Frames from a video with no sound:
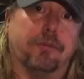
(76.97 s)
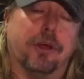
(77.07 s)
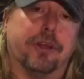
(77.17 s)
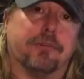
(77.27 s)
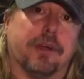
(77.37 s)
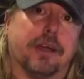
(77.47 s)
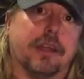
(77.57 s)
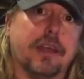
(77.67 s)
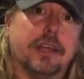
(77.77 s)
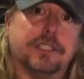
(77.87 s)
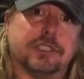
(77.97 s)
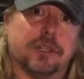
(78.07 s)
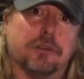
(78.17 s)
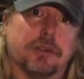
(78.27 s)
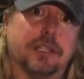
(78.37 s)
blow your mind.
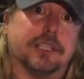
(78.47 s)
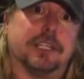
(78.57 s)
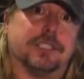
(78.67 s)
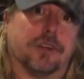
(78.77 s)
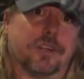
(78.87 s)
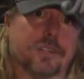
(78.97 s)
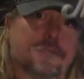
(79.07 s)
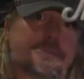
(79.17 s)
So let's get started.